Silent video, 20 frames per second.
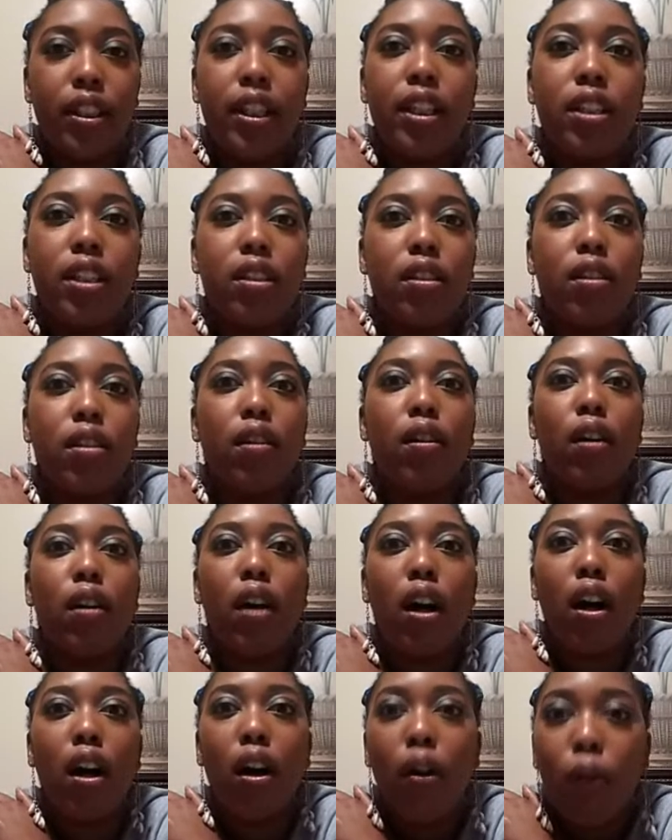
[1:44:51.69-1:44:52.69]
It's
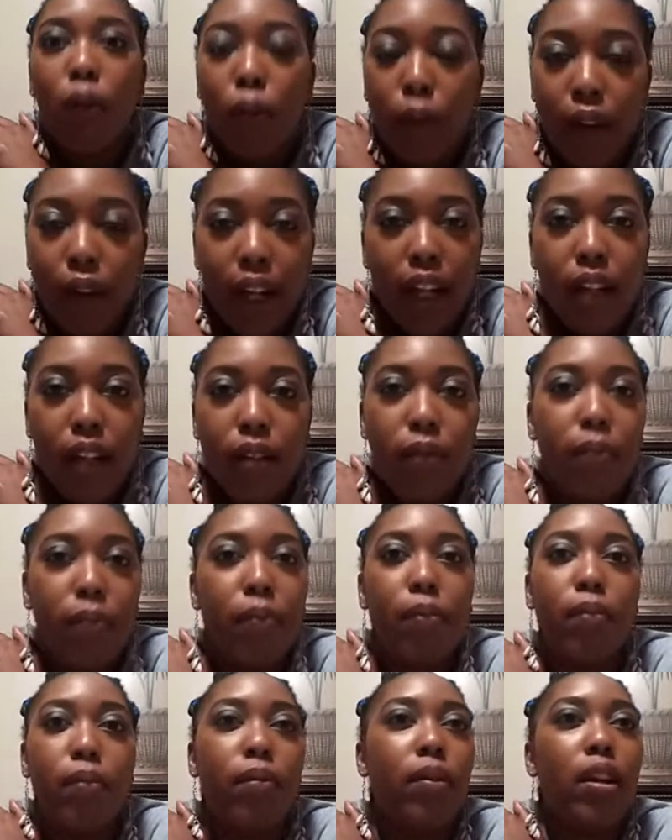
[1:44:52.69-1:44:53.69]
a way
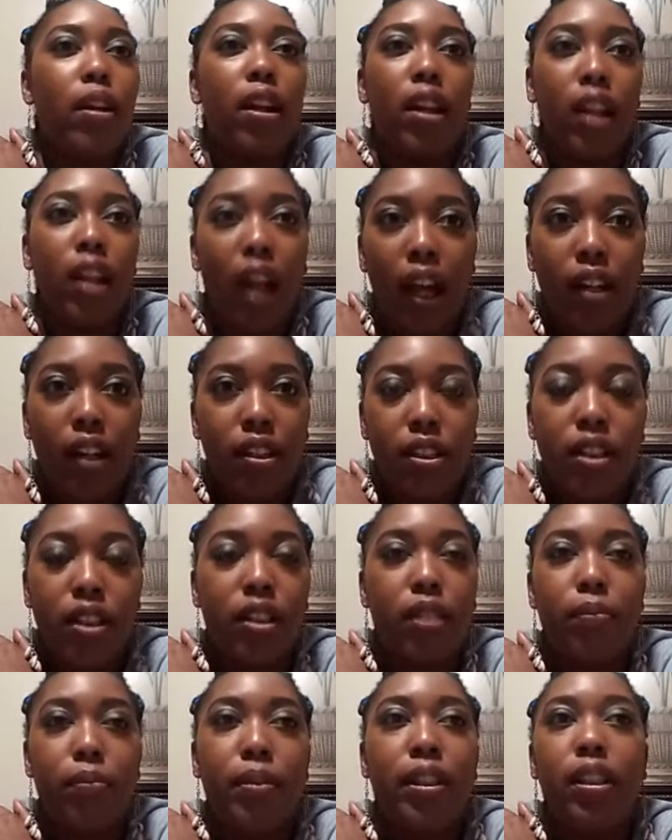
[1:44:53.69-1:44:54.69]
lot of shit
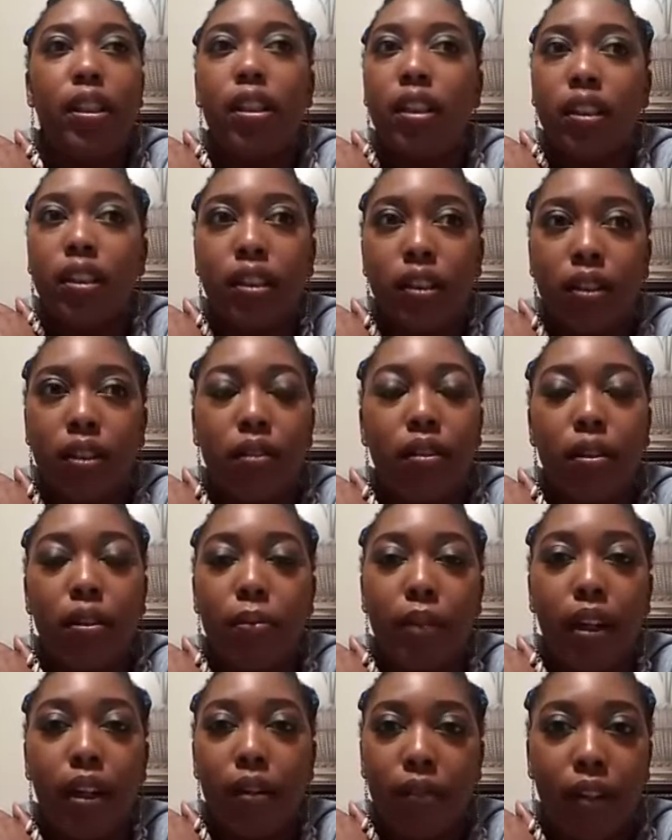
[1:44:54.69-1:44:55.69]
to be concerned
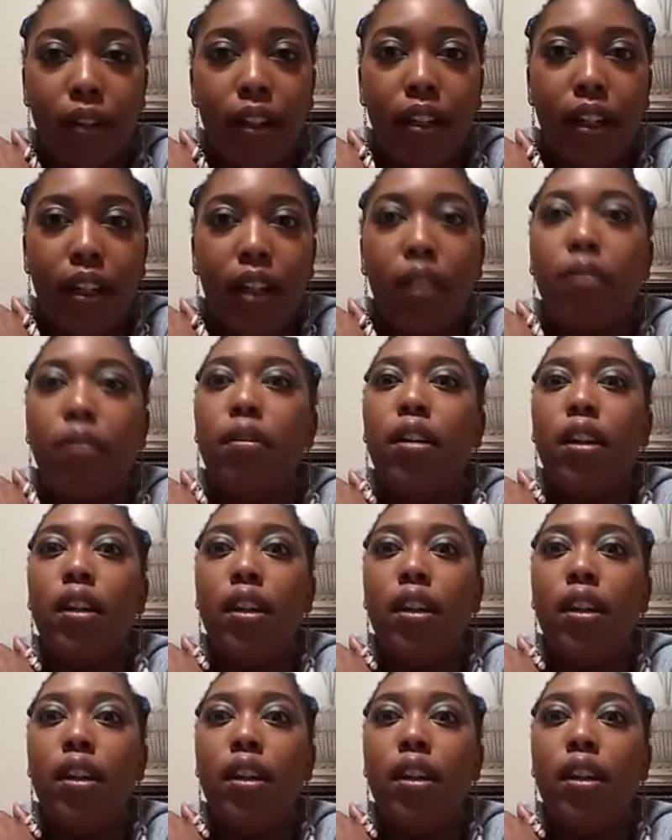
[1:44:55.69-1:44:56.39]
about right now